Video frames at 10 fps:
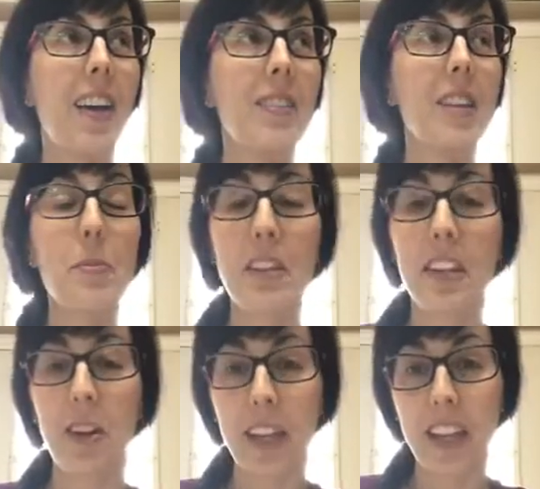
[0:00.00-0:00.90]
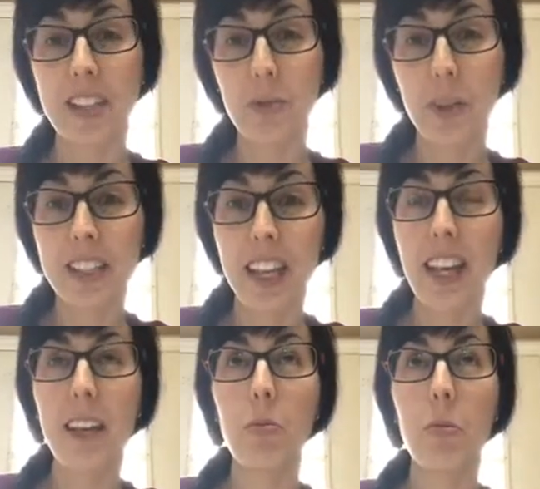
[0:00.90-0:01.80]
something that our kids one
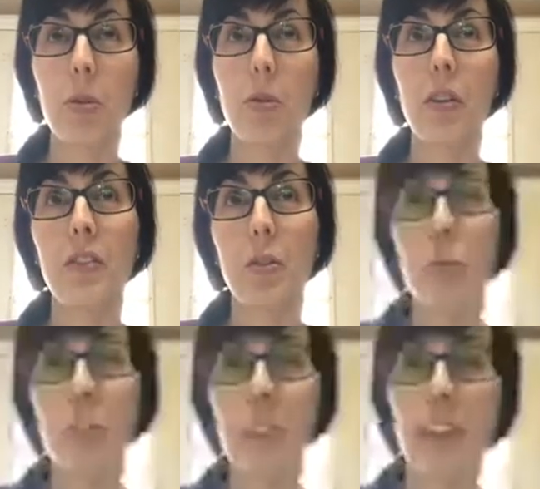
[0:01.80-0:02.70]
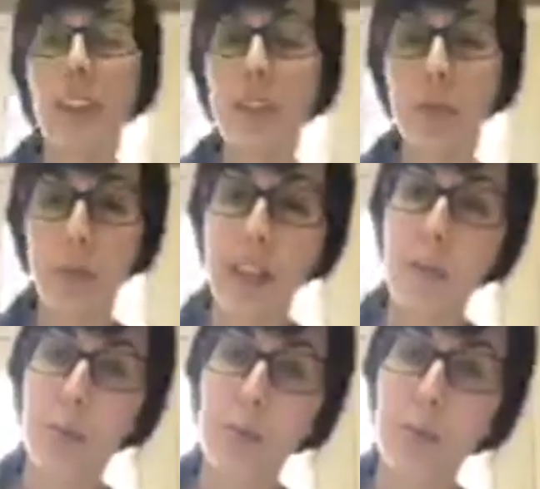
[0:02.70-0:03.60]
day will, if the Lord tarries, will be
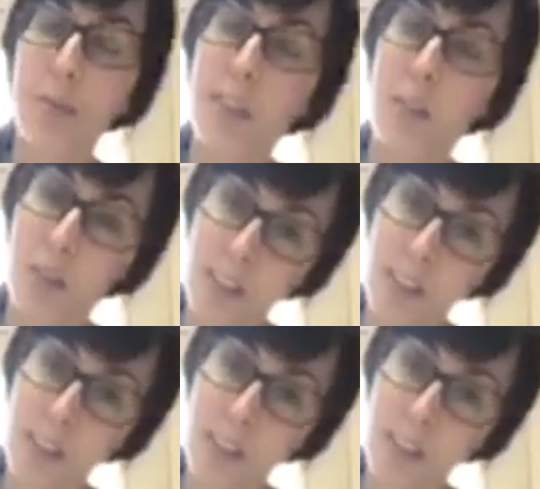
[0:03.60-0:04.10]
able to tell their